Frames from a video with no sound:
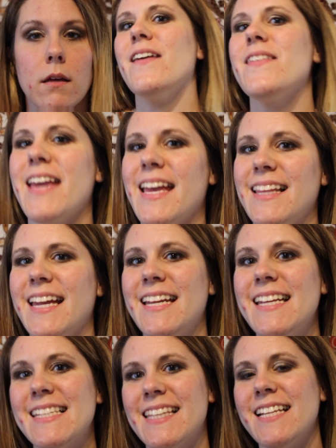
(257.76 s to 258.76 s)
Okay
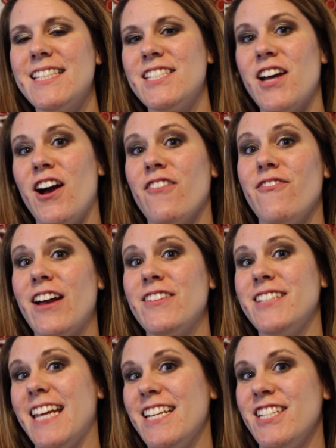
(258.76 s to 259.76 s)
ladies, let's talk
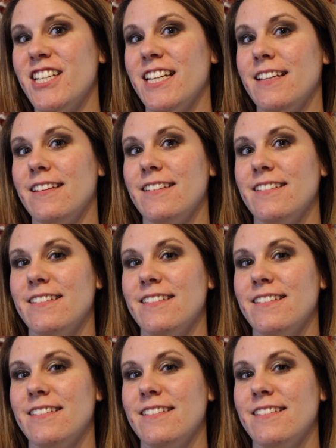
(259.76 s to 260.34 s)
foundation.